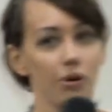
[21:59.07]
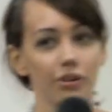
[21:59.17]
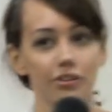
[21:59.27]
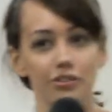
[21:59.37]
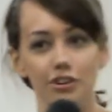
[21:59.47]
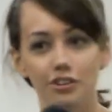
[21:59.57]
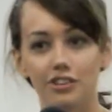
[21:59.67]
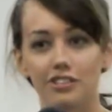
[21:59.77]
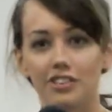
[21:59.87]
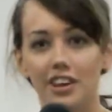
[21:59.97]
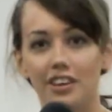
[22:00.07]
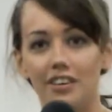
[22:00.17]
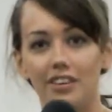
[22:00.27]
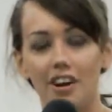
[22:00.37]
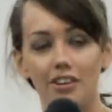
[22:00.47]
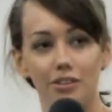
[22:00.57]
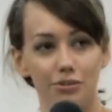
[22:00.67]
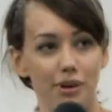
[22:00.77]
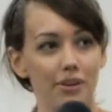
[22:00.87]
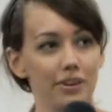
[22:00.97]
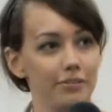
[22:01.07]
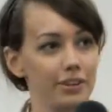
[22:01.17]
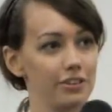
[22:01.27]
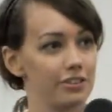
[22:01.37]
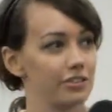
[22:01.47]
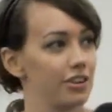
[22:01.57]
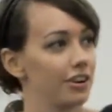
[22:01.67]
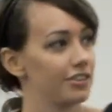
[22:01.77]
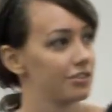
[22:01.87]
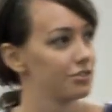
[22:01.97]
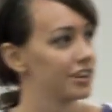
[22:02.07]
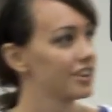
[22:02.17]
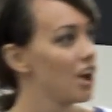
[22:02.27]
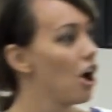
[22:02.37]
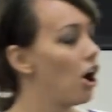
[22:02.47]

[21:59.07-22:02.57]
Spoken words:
where the churches in the surrounding villages in our district